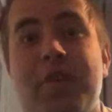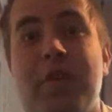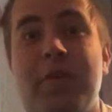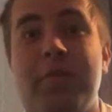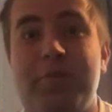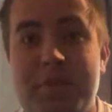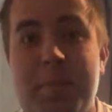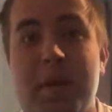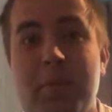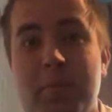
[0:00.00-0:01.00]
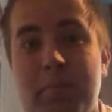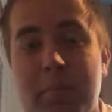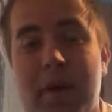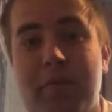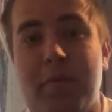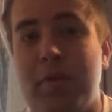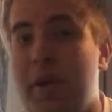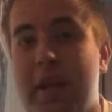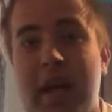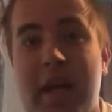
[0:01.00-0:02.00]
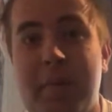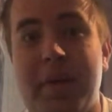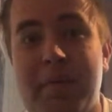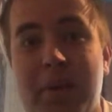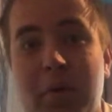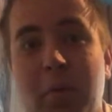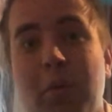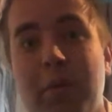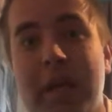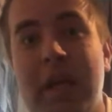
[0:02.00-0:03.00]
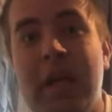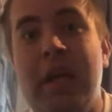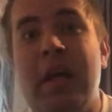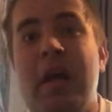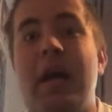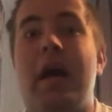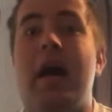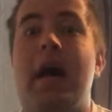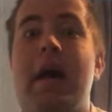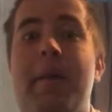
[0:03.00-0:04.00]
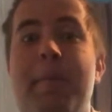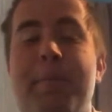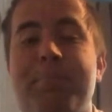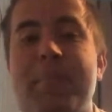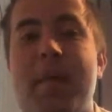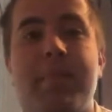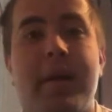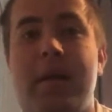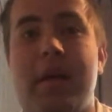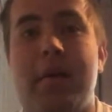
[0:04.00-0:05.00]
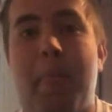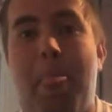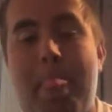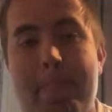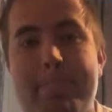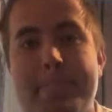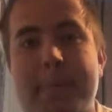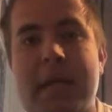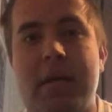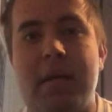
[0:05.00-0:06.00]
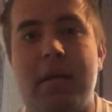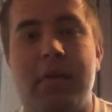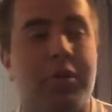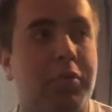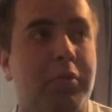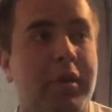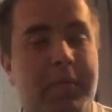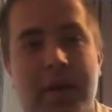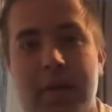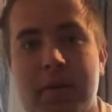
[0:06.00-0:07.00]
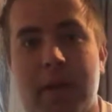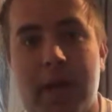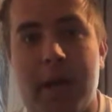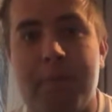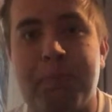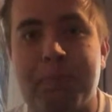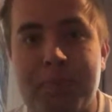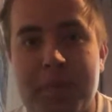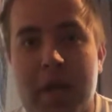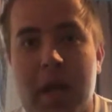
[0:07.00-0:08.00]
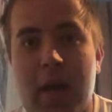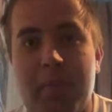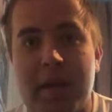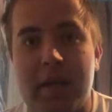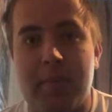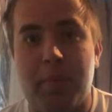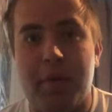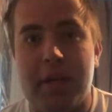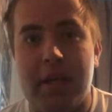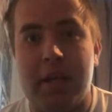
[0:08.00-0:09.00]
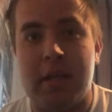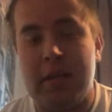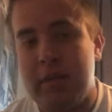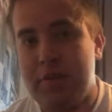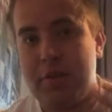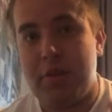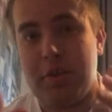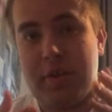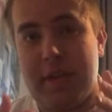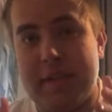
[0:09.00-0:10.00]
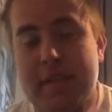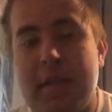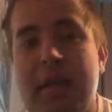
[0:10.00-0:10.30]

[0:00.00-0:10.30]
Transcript: So just be mindful, and I am giving you a warning. But yeah, not a warning, but I am making a point here to you guys.